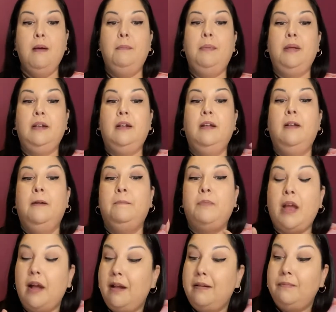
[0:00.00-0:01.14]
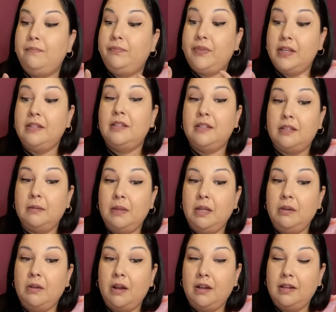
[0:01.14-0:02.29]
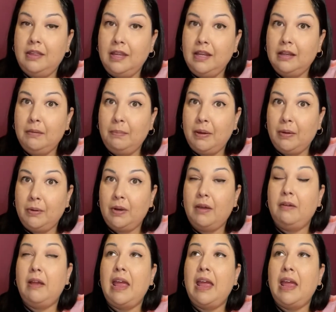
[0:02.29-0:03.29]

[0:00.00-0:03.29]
but um, this is something you got to think about.